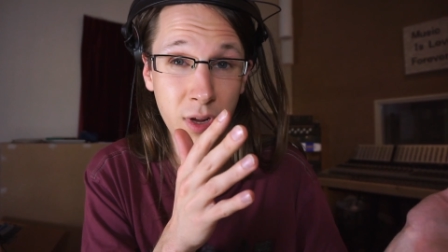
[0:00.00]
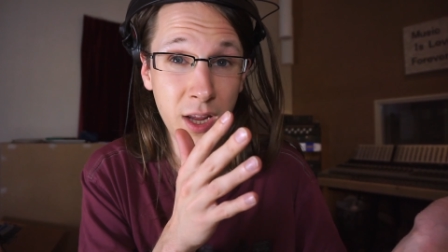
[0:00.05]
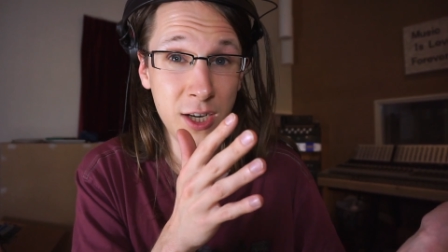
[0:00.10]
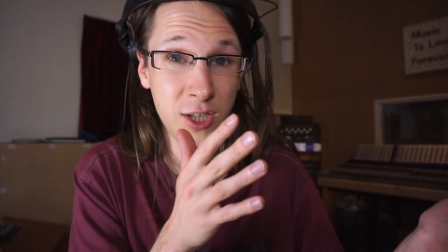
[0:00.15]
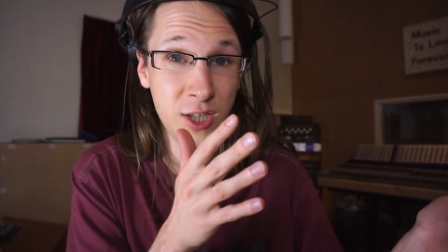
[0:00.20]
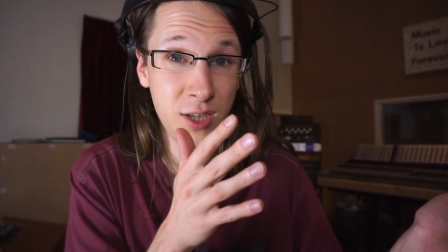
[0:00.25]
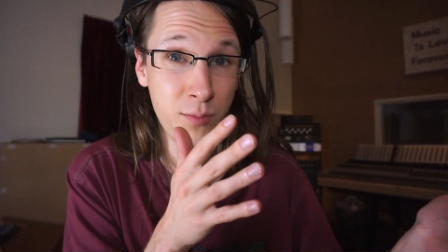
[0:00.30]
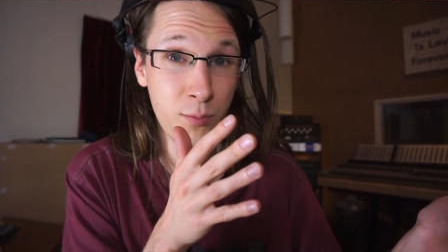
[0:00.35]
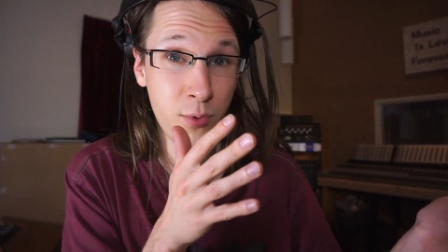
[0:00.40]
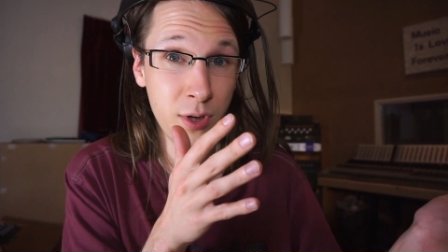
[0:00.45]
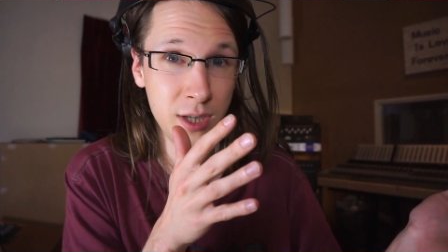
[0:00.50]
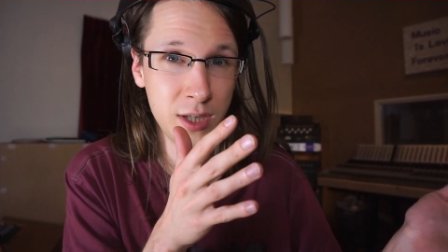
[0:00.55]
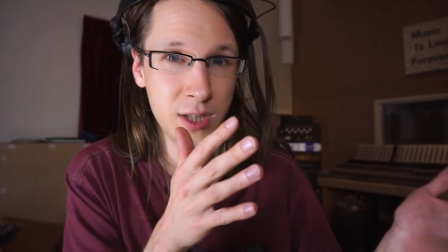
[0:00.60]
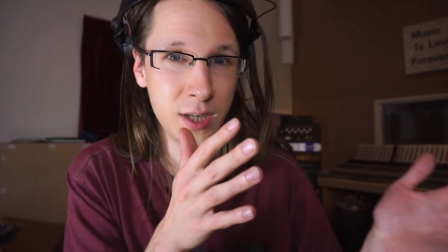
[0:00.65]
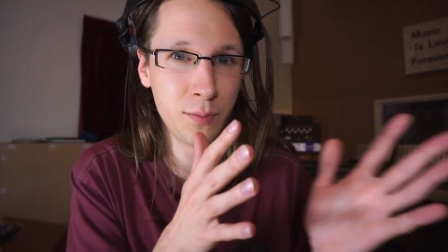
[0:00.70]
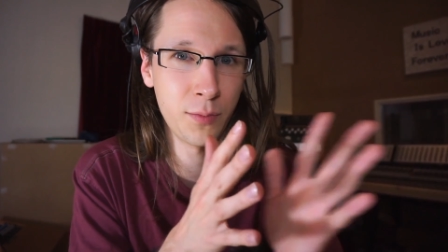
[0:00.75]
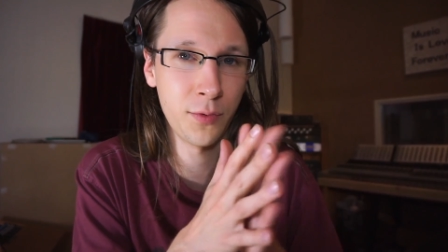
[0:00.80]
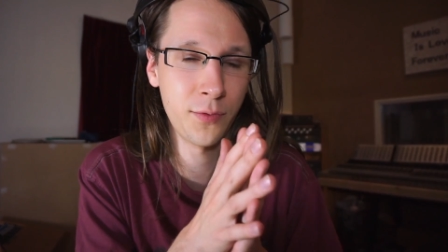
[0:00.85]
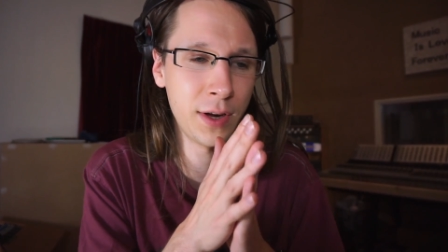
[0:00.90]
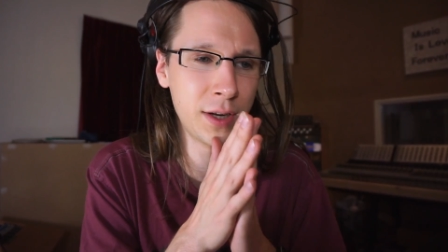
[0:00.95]
actually a pretty
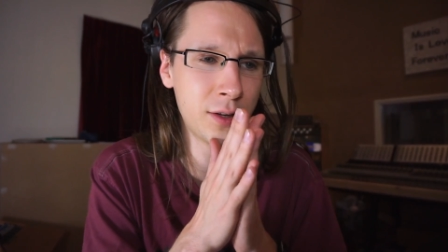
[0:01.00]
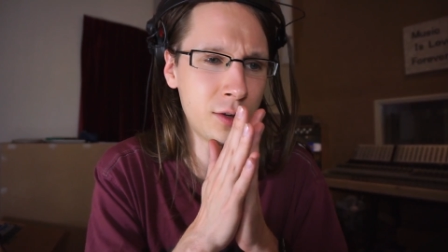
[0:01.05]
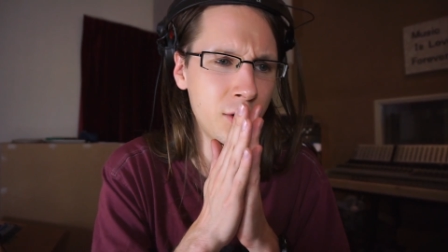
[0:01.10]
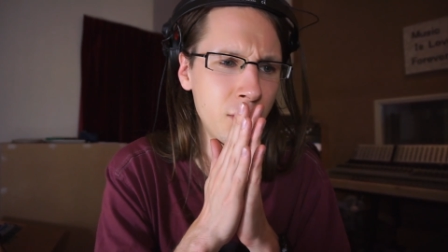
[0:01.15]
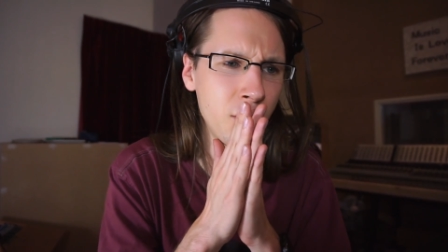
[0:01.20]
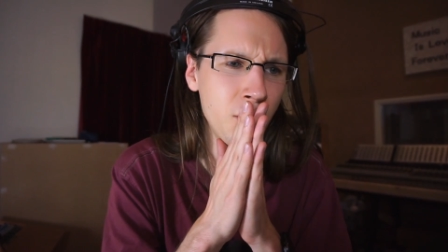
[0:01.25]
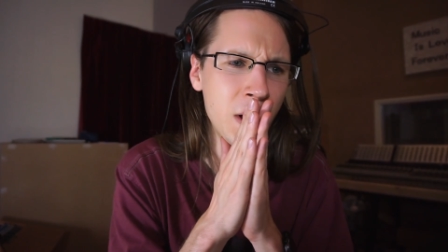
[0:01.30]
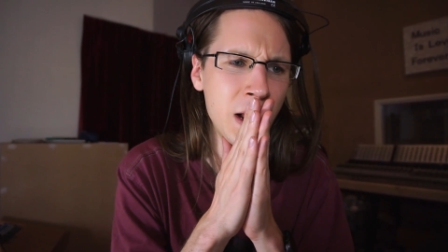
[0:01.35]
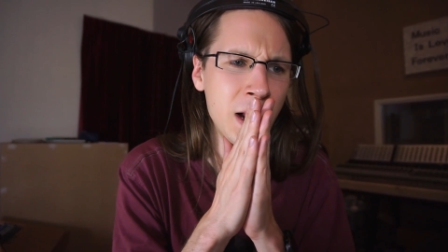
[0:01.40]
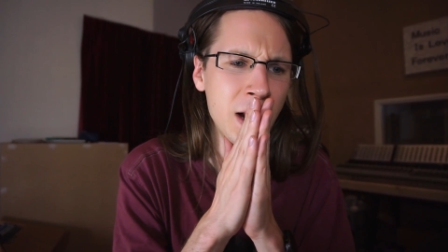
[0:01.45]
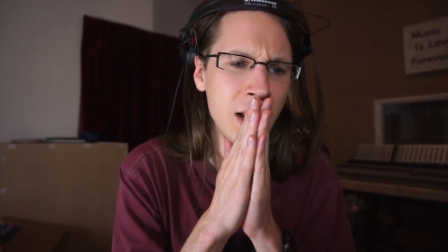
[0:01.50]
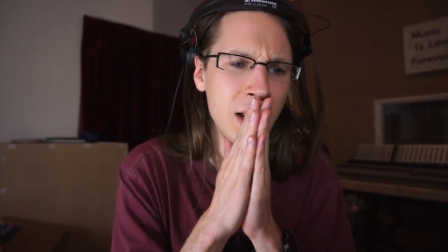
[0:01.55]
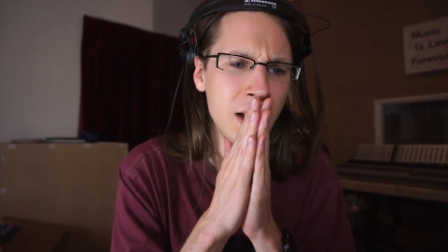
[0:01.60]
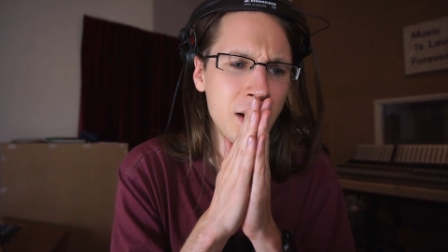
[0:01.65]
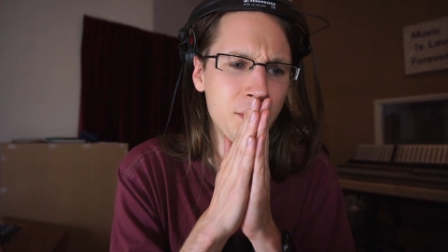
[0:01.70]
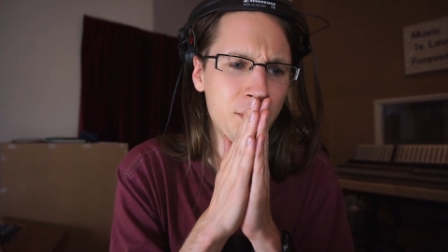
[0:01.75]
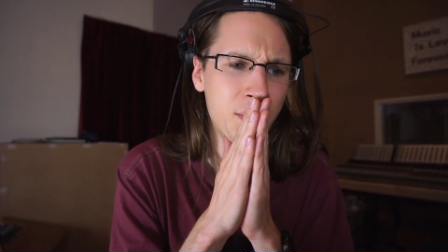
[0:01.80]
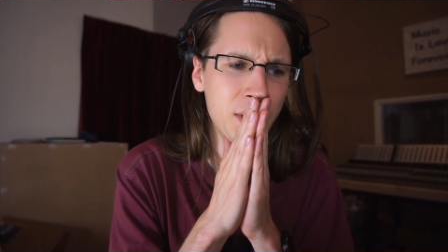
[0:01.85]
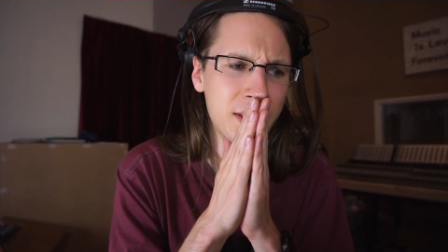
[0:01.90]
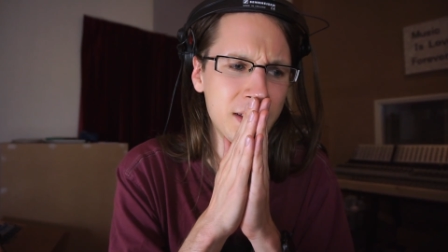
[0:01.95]
simple thing to do,
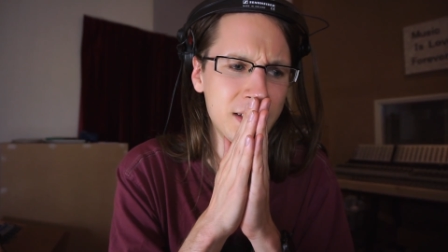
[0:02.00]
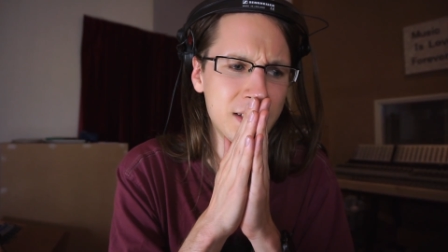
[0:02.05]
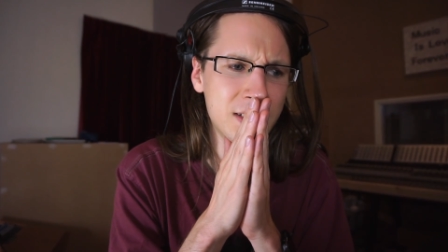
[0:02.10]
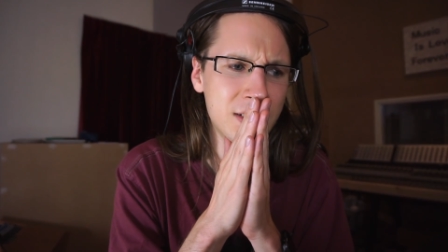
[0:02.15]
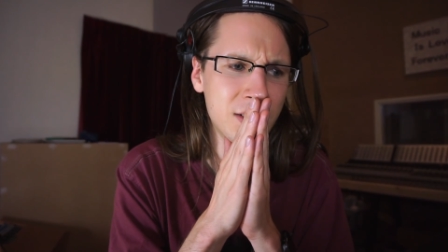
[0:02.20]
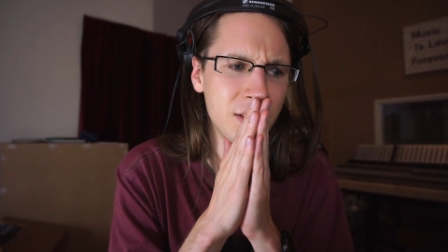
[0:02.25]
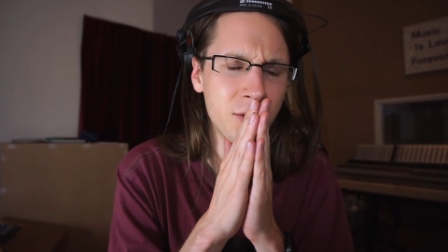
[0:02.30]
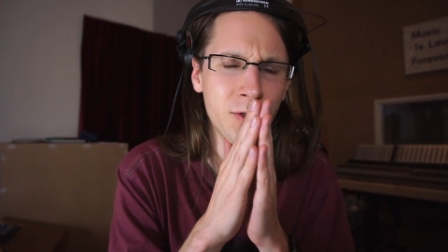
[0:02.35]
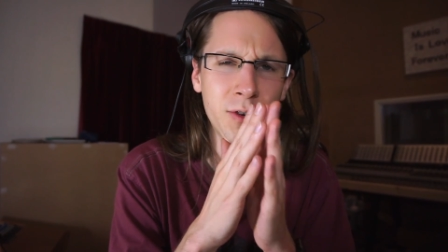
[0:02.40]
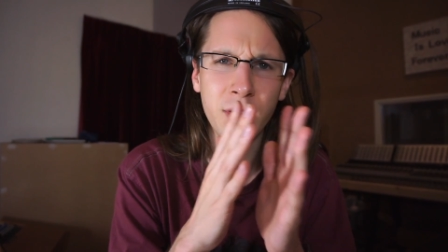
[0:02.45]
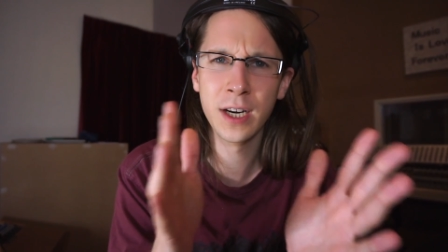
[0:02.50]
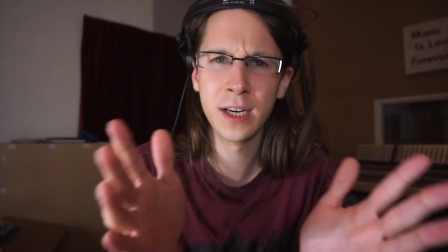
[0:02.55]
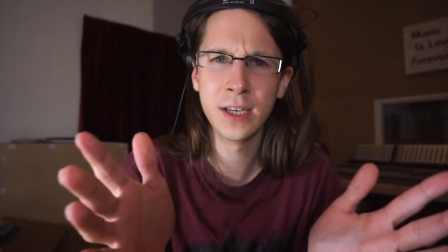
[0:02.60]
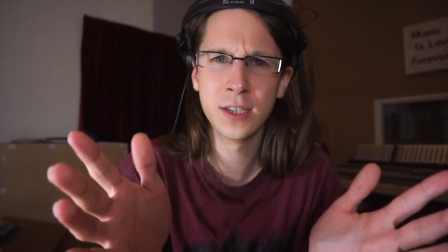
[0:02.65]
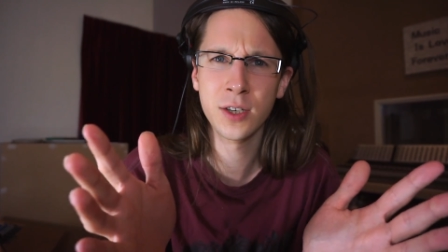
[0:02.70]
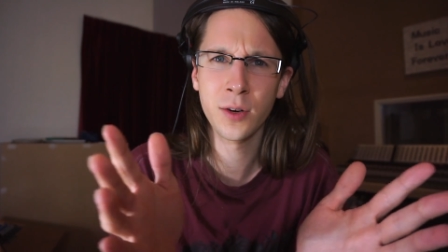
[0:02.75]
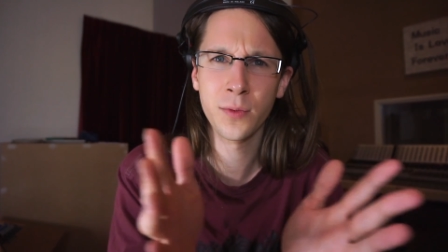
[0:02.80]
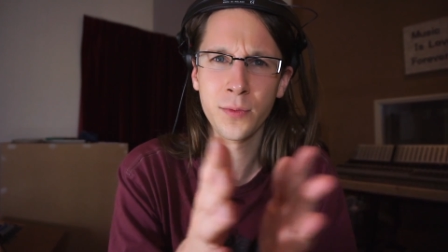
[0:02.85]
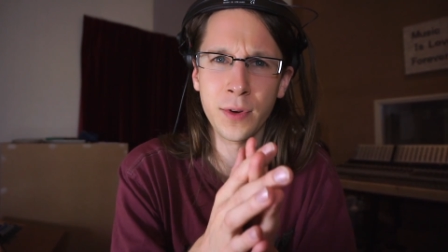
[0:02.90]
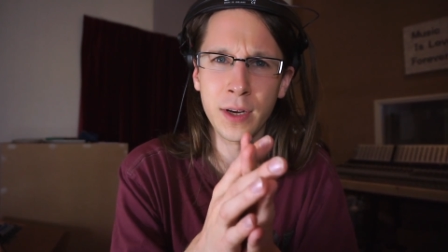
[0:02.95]
but it's not really
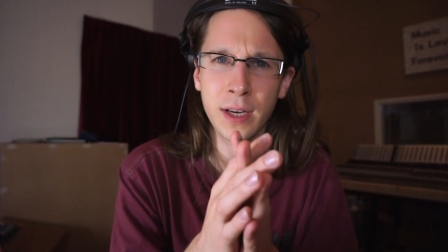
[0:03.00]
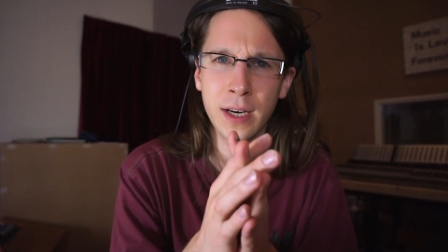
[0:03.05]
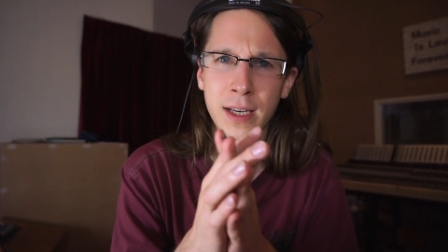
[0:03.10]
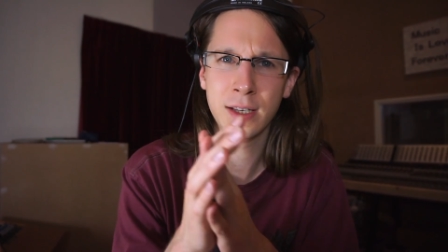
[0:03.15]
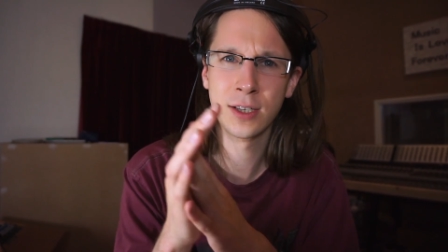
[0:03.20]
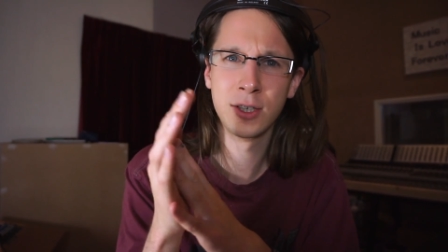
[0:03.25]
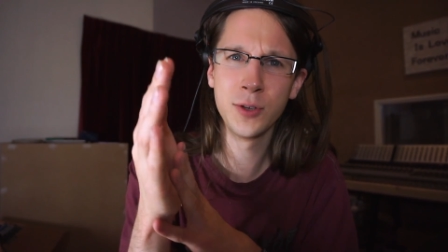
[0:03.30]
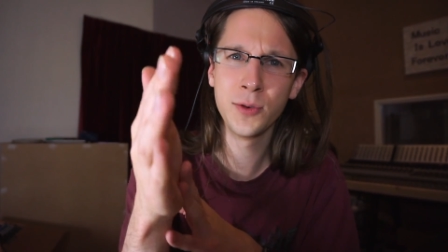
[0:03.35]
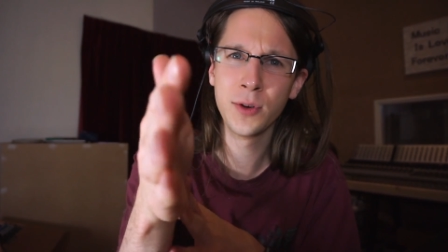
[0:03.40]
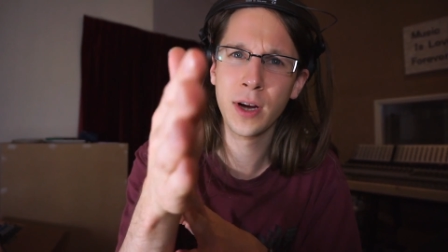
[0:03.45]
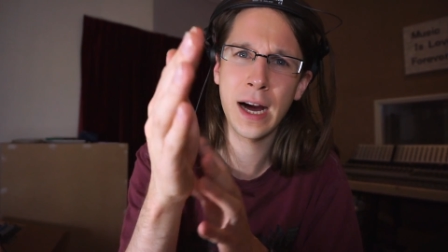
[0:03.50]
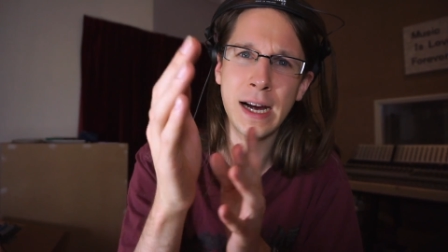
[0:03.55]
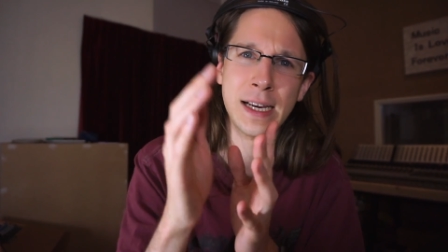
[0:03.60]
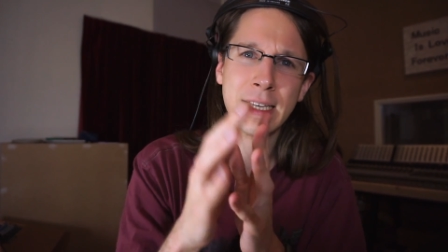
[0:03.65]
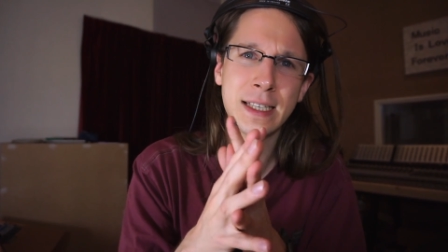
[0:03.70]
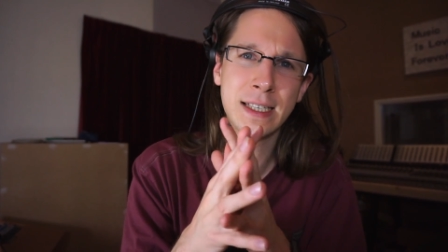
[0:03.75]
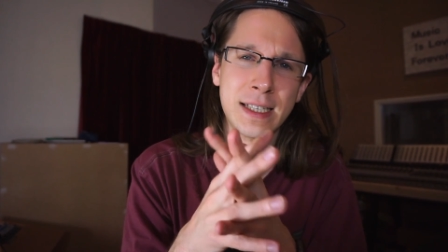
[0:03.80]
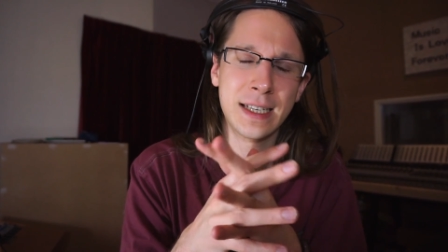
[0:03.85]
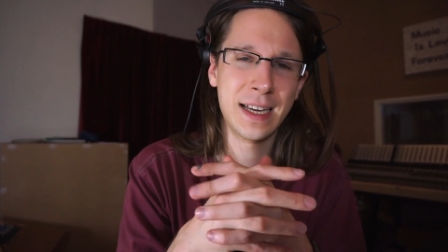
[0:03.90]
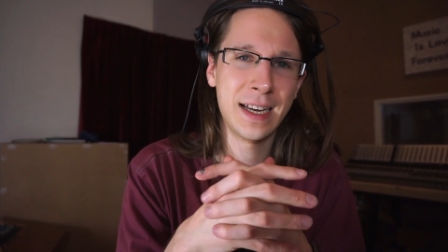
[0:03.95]
something that you
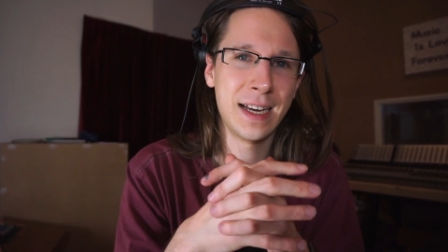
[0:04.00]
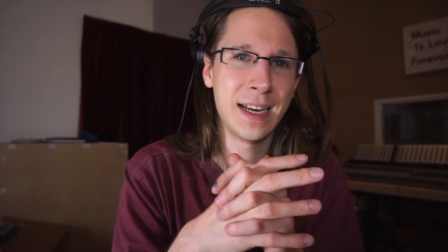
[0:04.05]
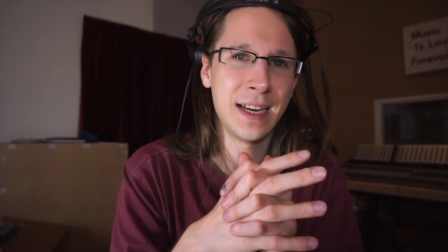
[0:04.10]
guys